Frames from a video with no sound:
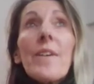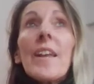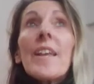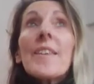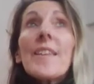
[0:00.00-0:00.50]

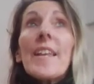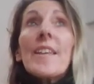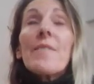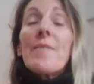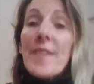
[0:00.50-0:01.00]
feel a
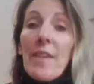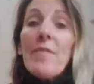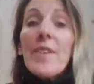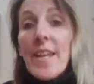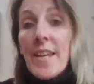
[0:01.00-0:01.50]
sense of
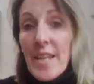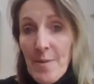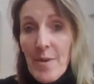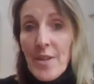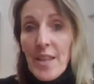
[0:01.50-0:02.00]
safety in
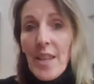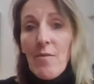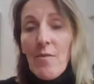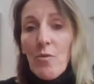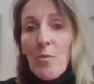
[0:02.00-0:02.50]
expressing
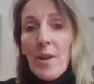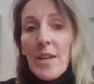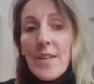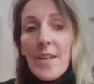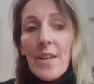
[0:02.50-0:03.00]
their
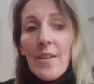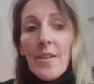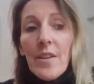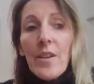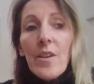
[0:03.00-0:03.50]
vulnerability.
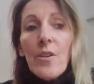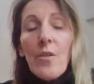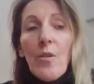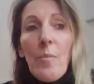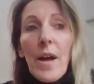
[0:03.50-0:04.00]

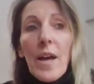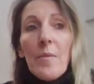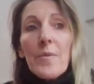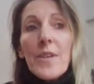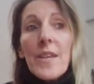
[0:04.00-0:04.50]
Or
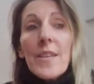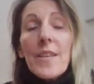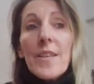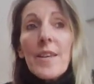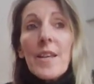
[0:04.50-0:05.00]
perhaps
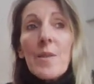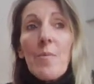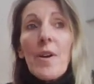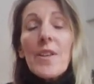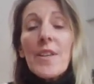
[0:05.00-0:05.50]
it's
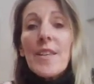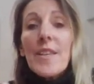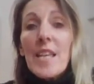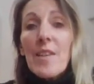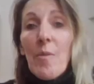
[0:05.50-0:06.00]
expressed in a
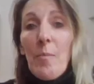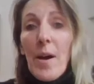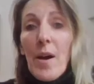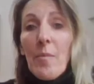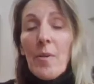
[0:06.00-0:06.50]
sense of
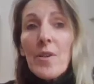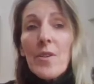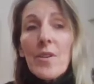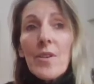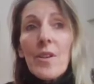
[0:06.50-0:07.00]

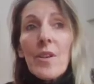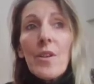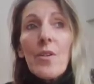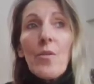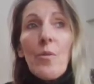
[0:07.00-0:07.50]
empowerment,
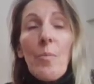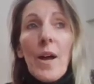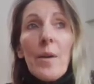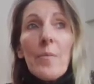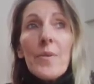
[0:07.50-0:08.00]
or
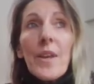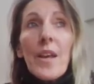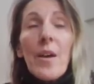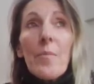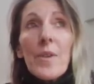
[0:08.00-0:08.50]
perhaps
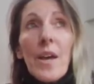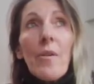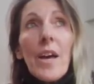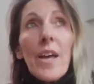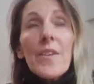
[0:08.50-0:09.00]
it comes
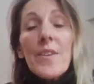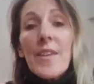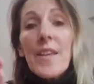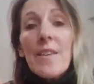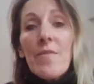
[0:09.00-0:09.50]
out as a
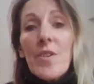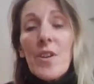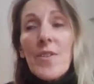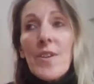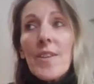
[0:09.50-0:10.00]
sense of
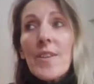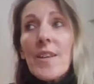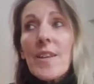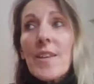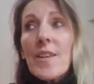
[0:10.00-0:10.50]
justice
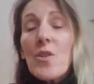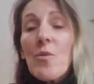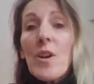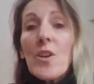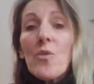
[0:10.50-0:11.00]
in a
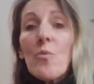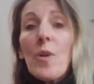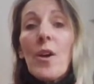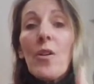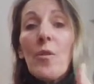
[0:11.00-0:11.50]
situation
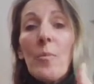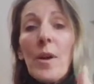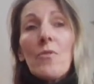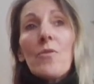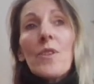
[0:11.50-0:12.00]
where hard
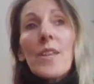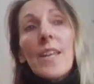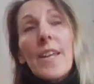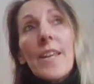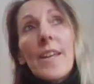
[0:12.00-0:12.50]
boundaries are
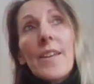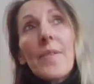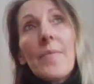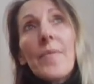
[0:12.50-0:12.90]
needed.